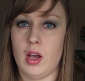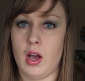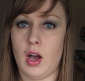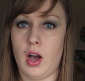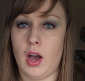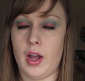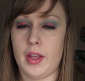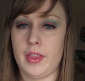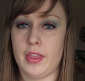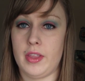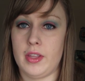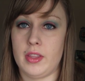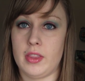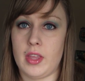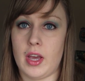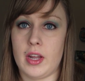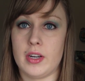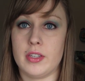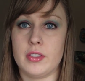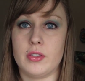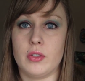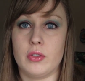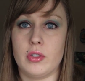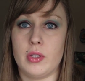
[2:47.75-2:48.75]
I think
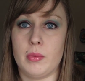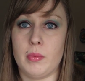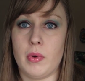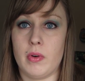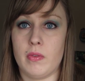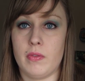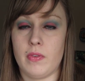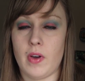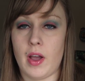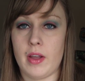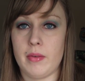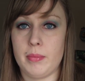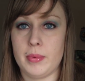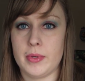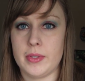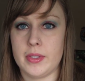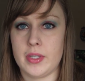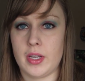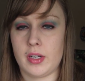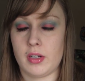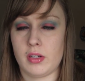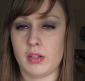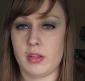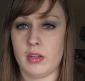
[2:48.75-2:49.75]
that is only about
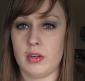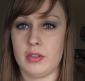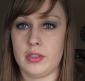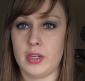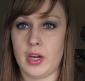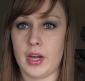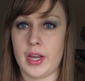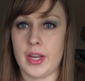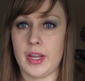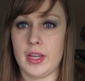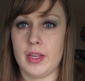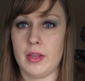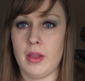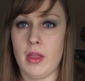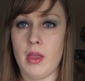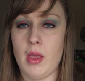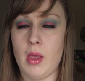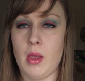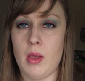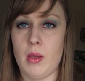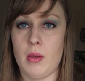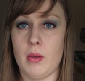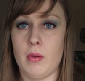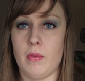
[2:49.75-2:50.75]
5% of their diet.
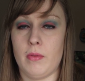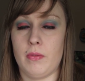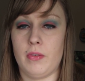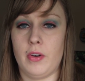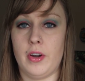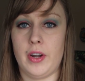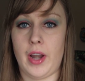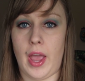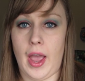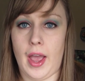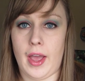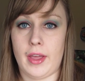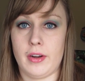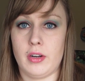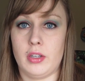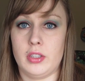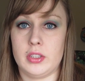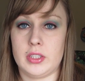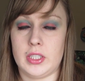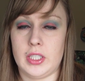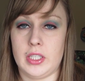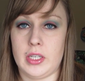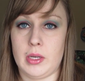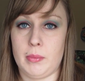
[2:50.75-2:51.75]
For an
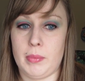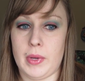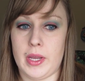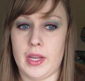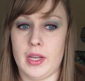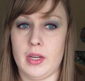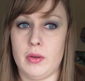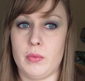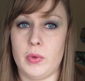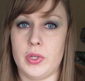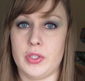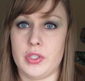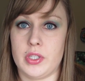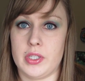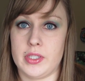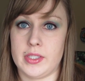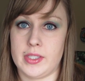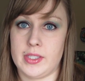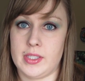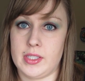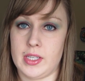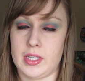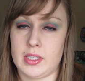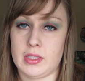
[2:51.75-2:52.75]
adult guinea pig, which
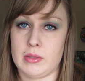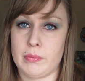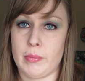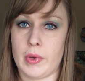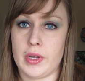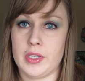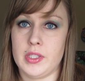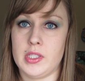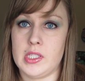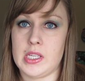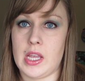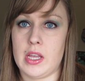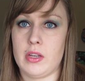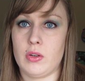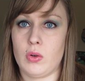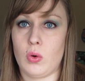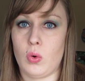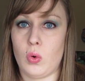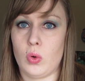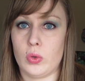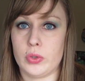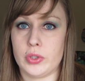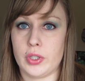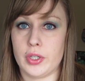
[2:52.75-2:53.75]
is 6 months and
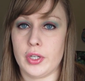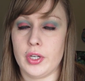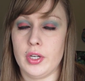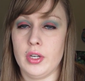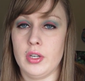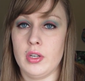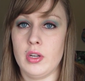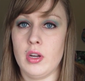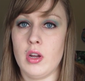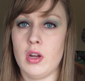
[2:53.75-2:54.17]
older,